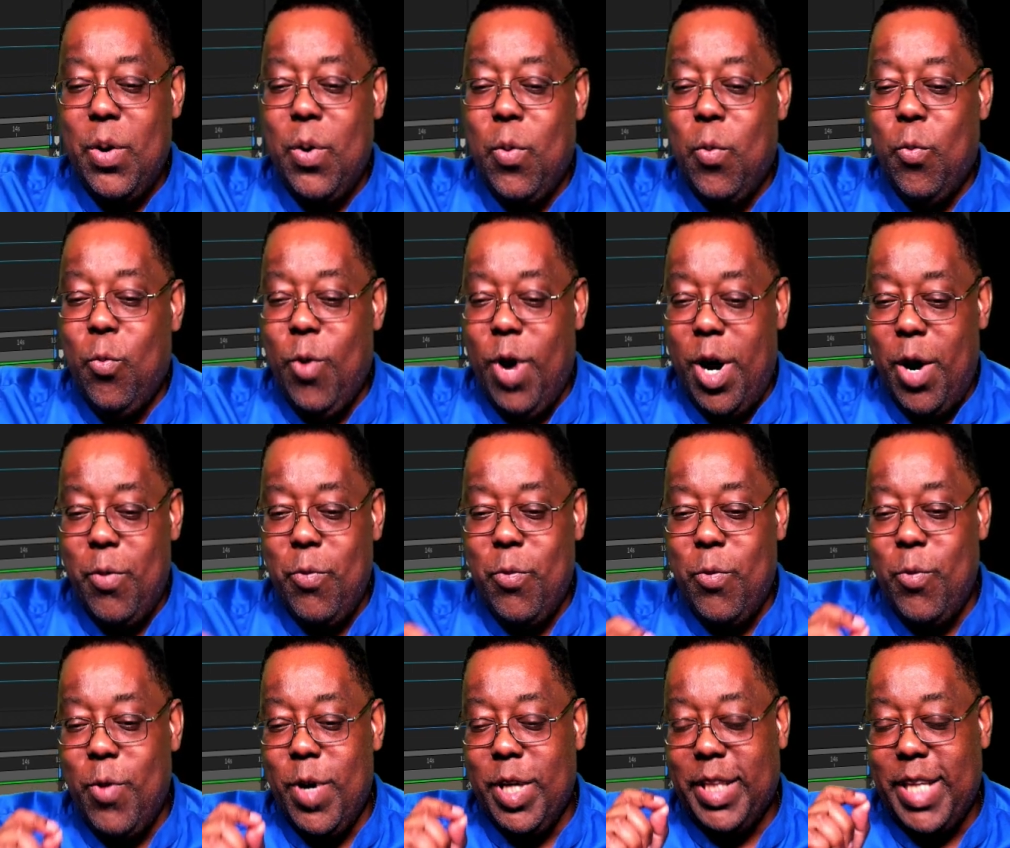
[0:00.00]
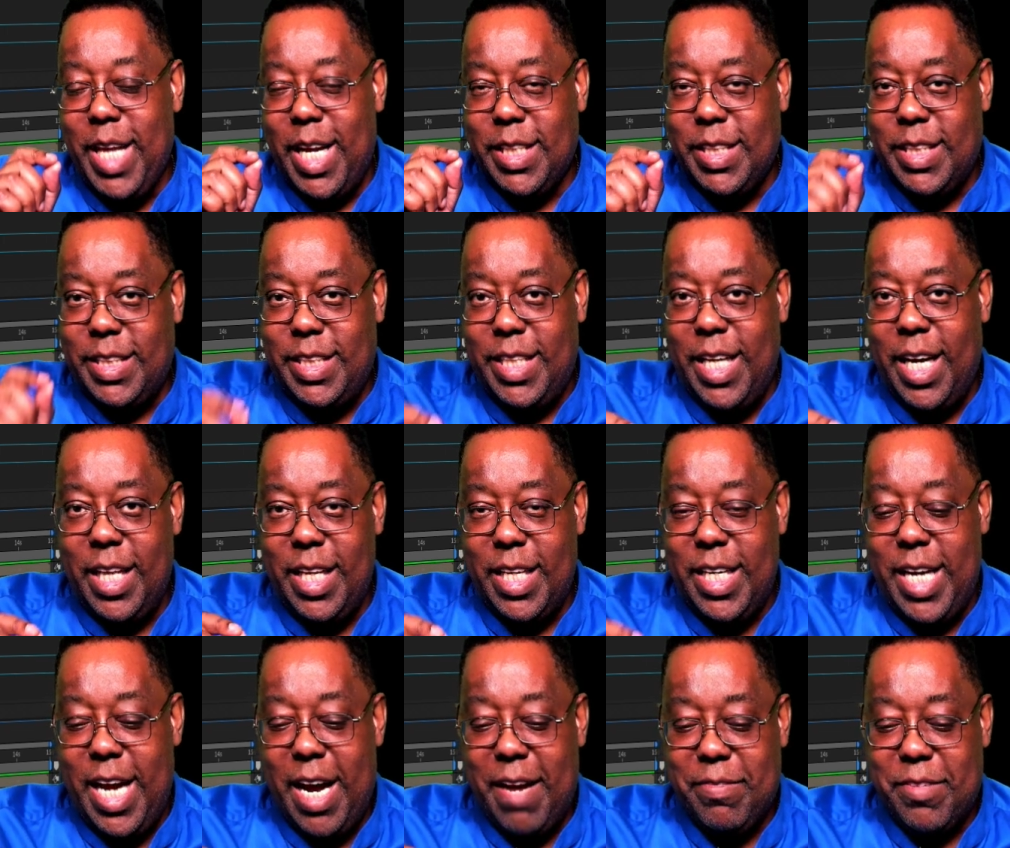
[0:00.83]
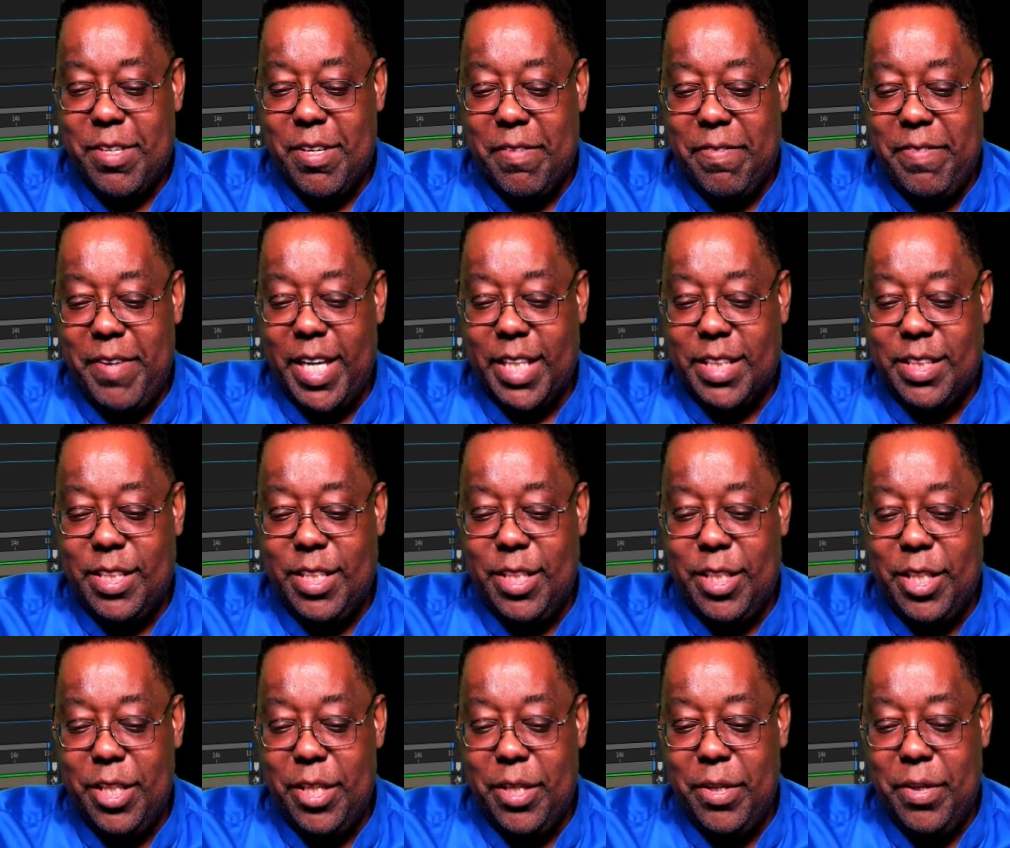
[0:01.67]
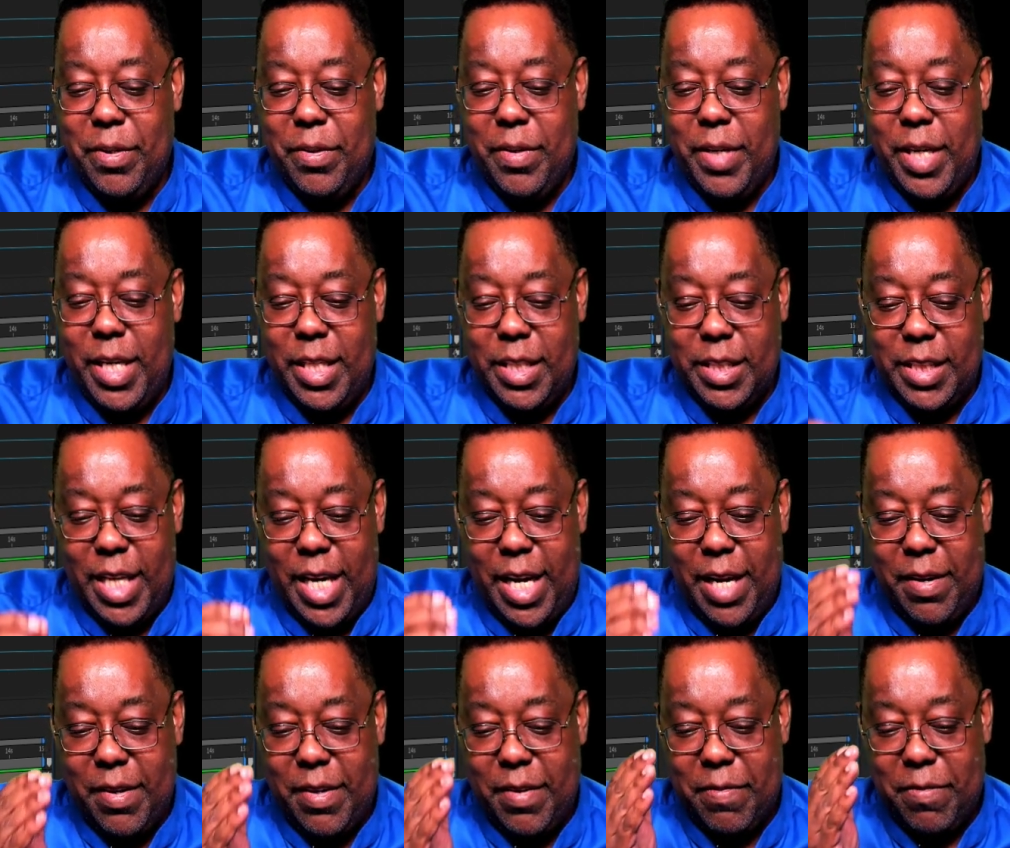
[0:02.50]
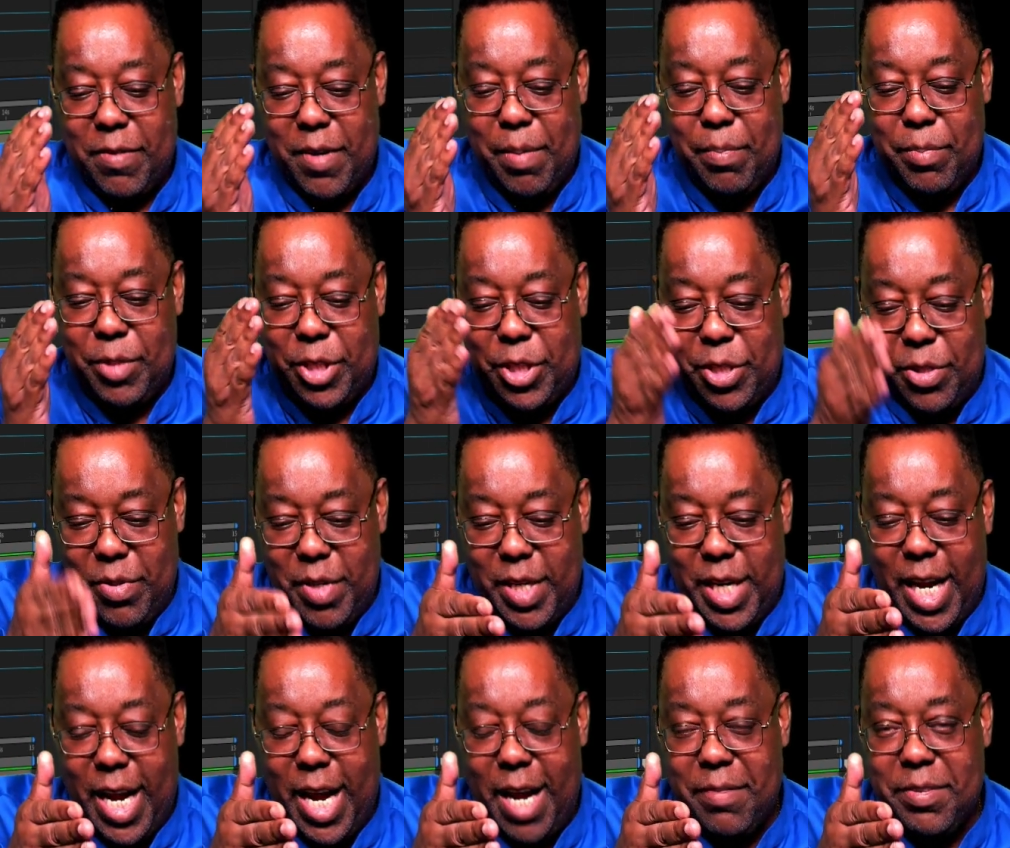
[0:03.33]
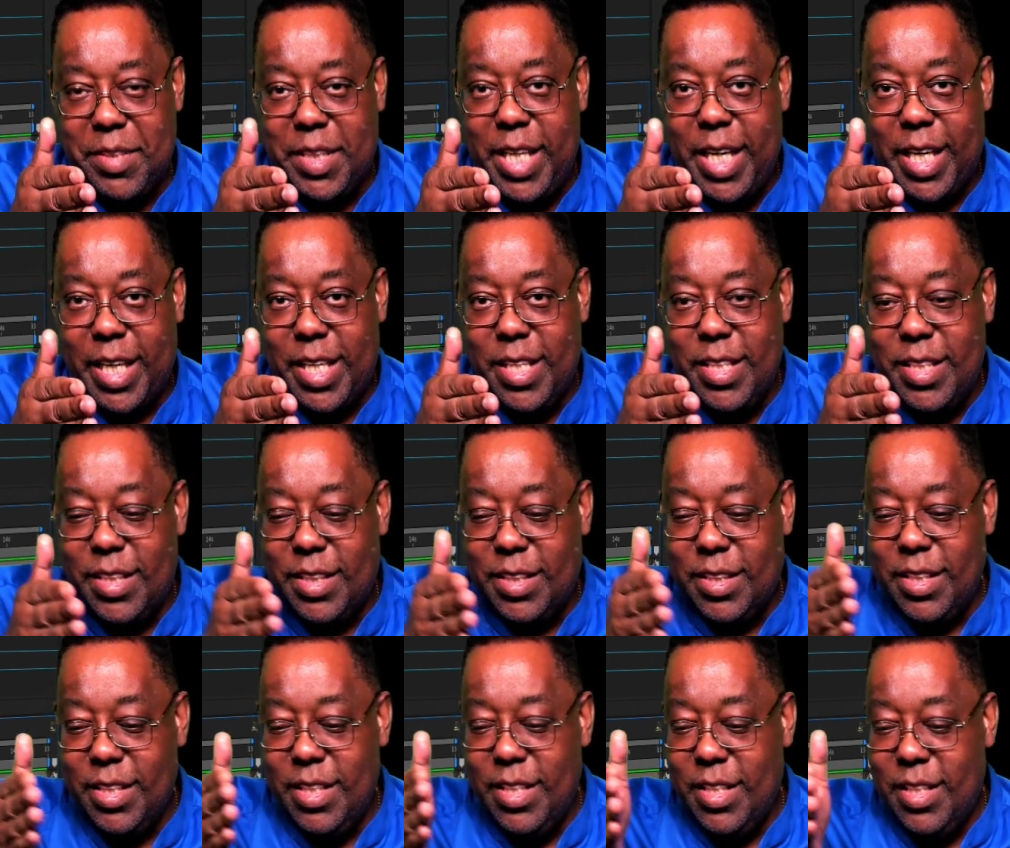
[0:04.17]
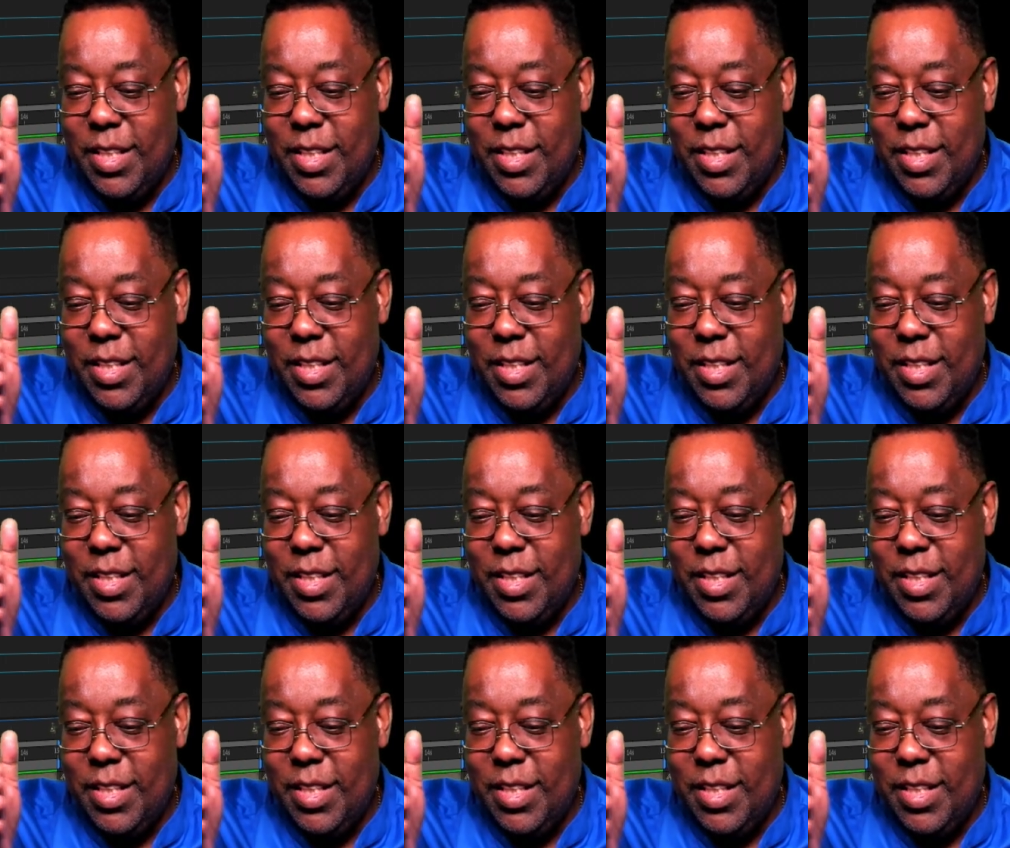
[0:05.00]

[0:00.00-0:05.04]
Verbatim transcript: what, what that's telling After Effects to do is that from two and a half seconds